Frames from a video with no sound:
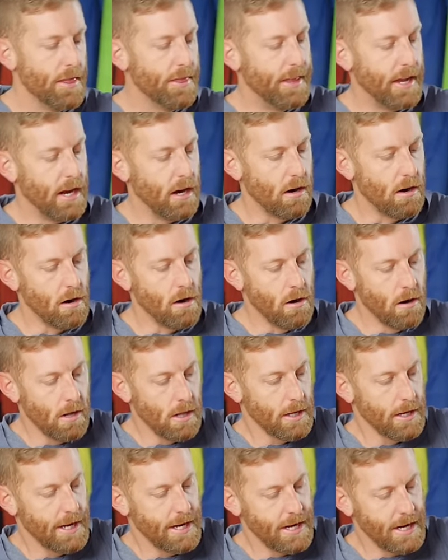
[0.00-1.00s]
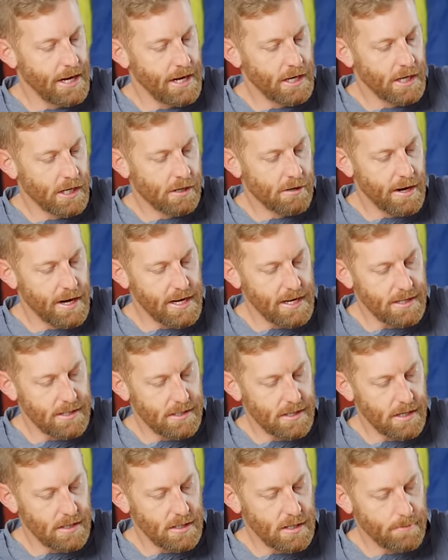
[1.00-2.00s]
they are all an integrated
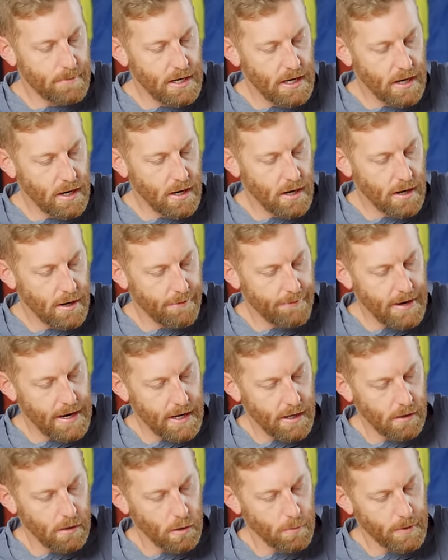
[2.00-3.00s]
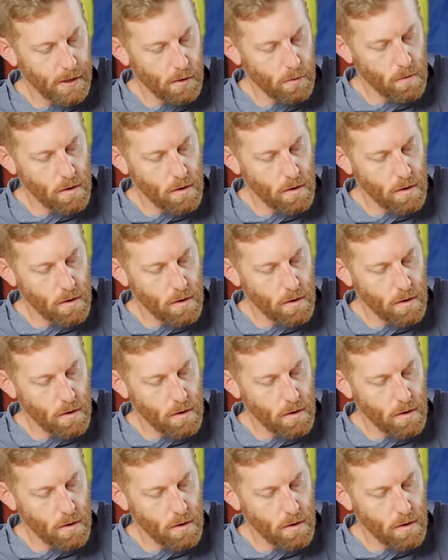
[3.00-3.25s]
system here. I've added a little bit of